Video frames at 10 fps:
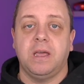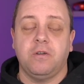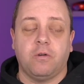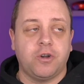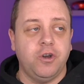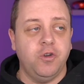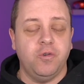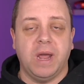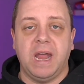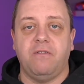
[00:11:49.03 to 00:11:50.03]
or to
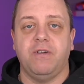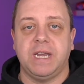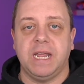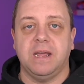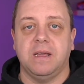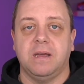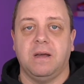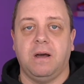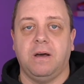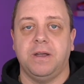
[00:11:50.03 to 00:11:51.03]
do everything
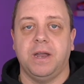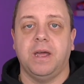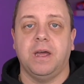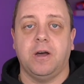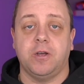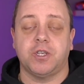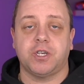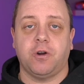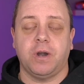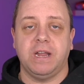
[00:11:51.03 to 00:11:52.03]
on, uh, on
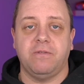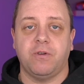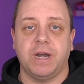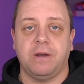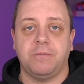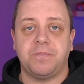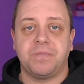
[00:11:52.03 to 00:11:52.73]
Starlink for now.